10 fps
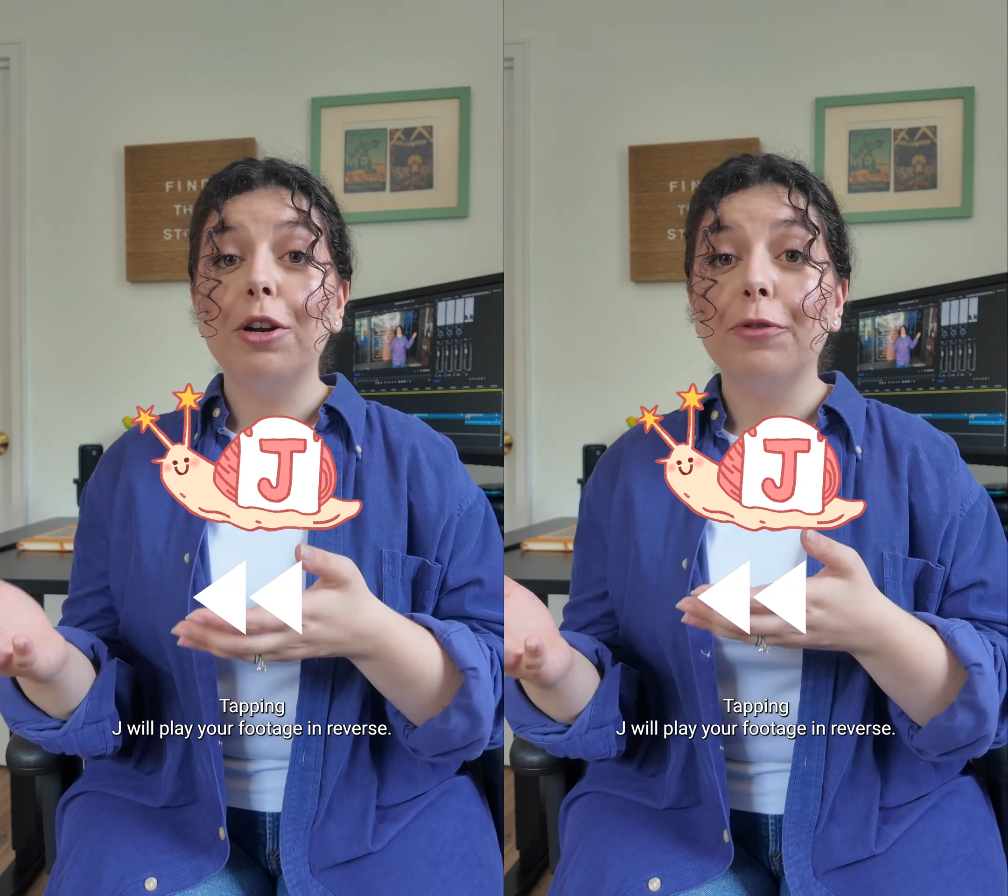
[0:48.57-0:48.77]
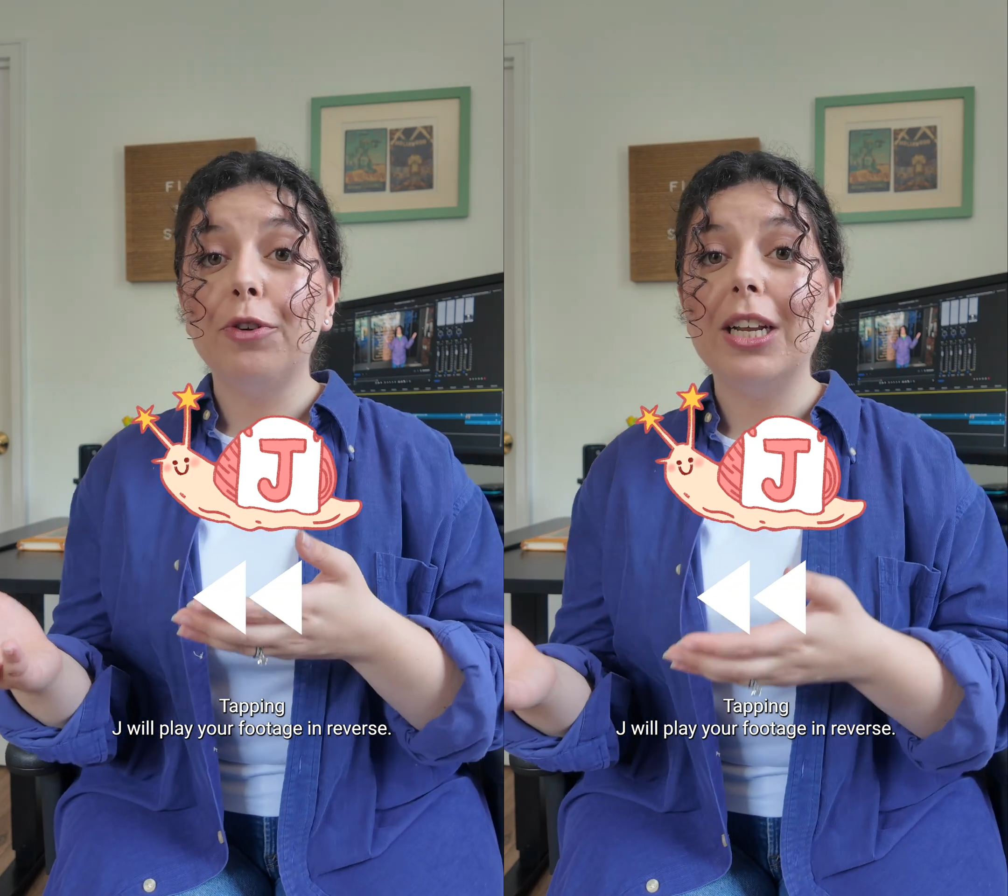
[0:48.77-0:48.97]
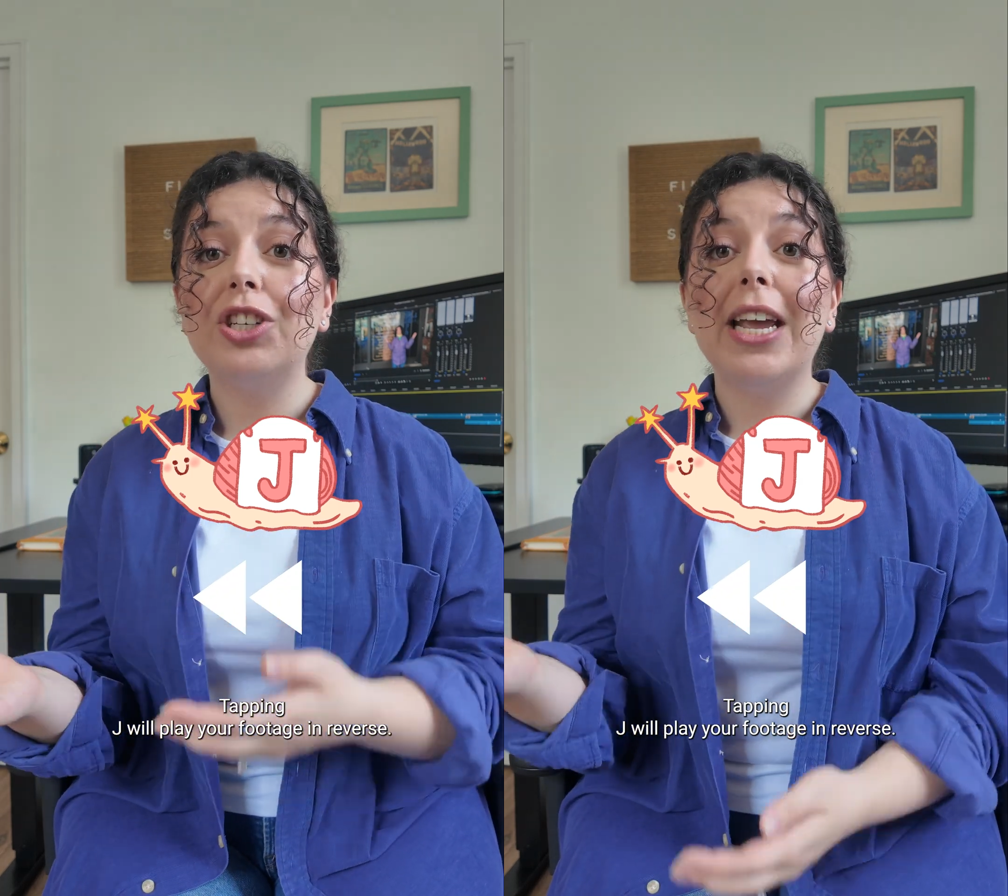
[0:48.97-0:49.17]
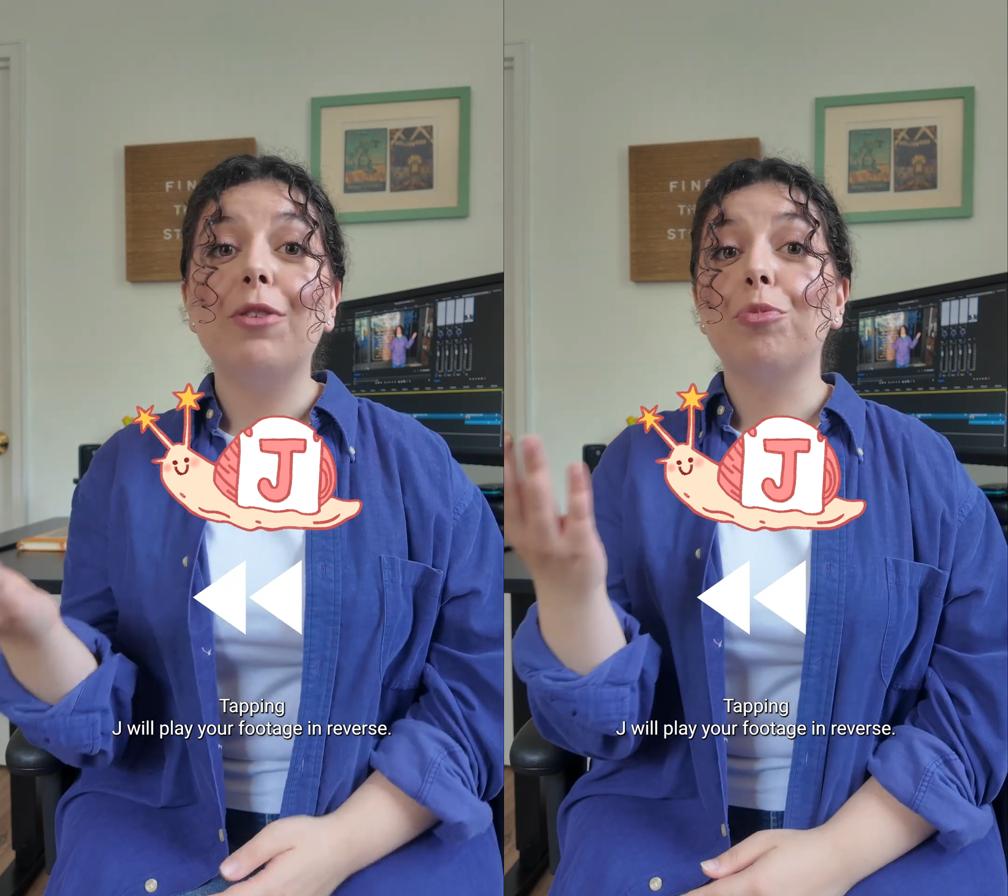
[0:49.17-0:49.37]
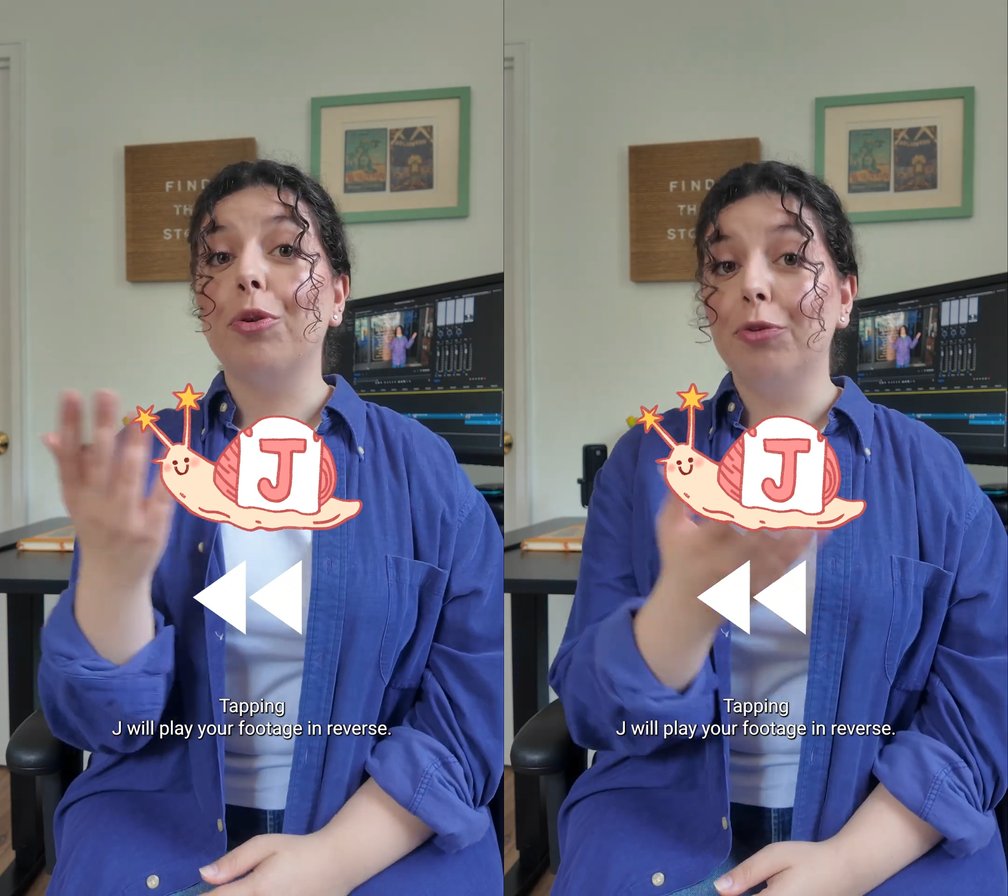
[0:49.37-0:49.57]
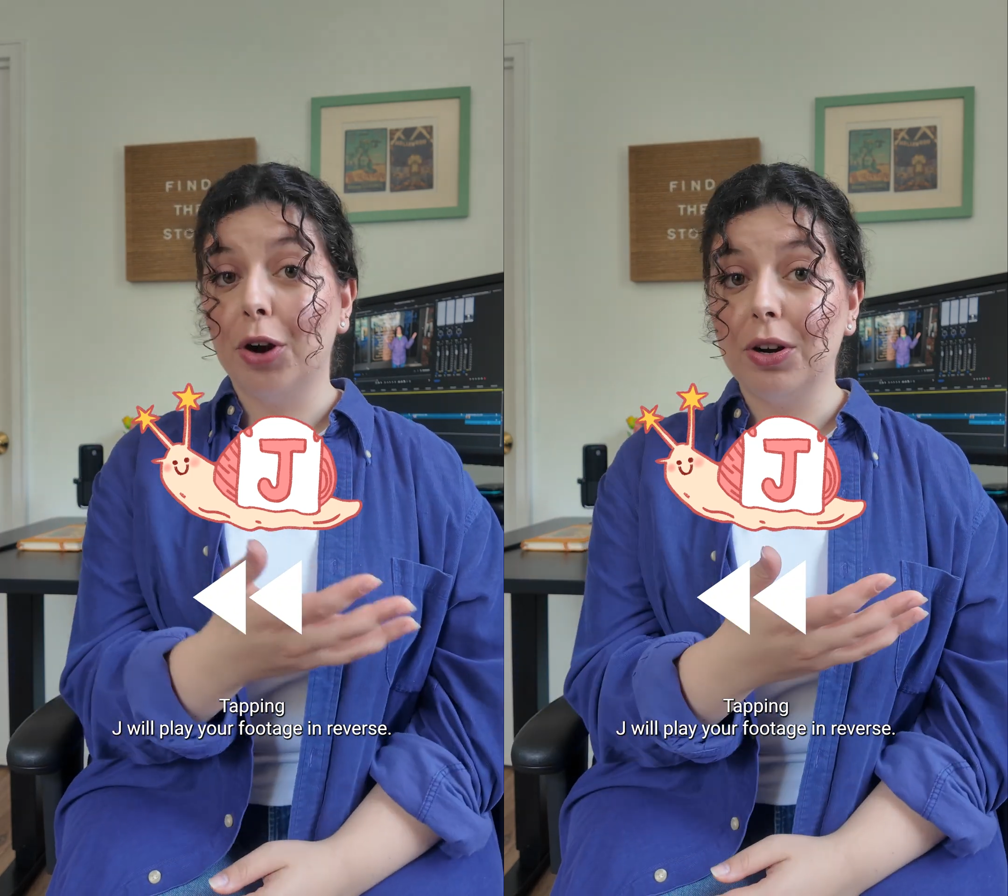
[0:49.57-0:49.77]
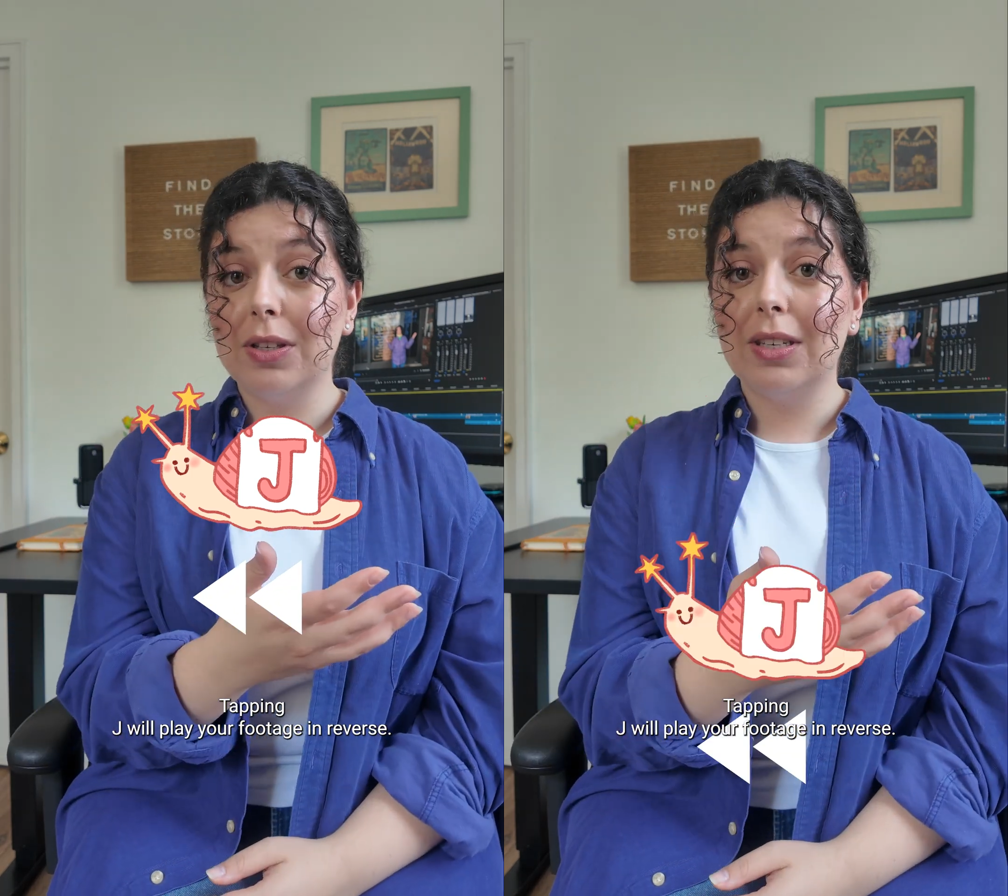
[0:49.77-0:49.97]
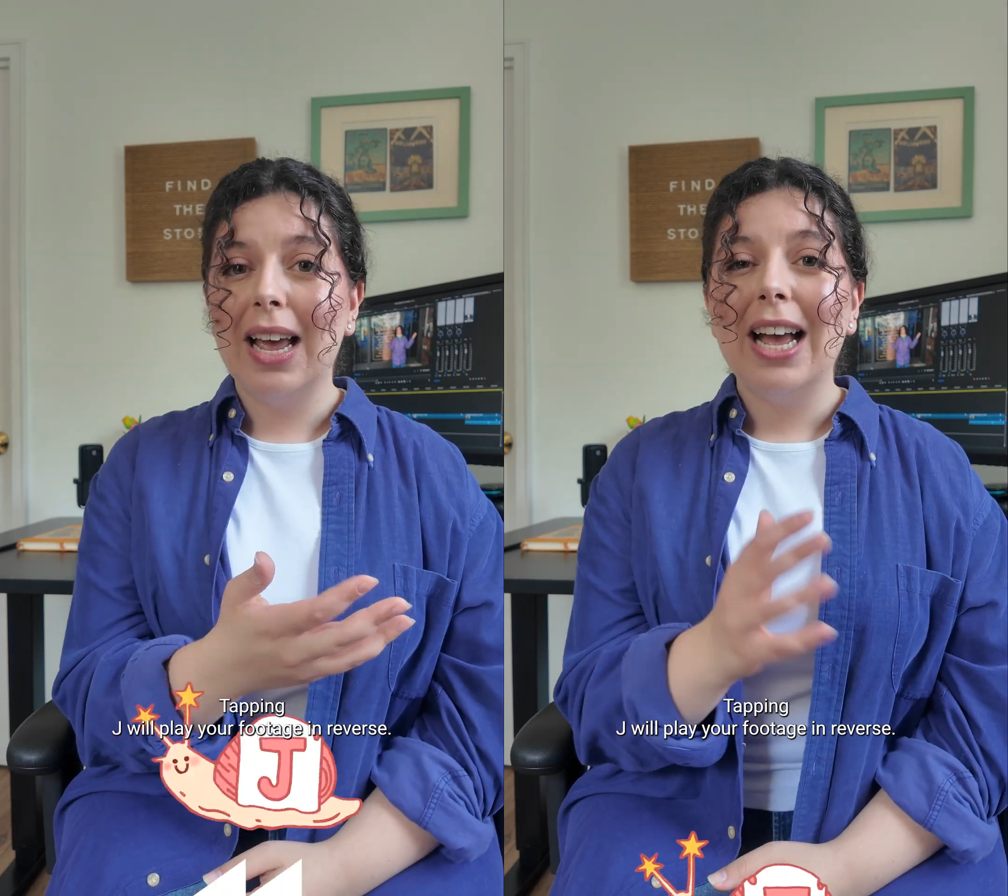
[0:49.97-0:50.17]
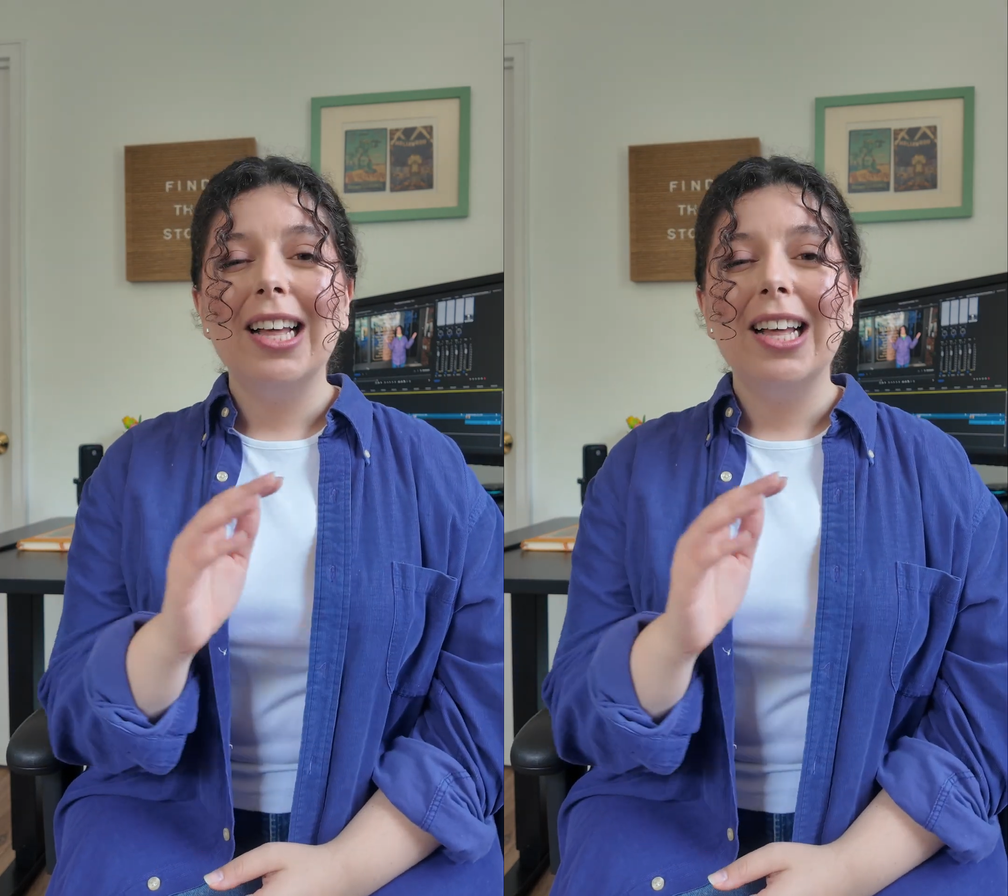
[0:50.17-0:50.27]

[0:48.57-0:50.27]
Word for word: your footage in reverse,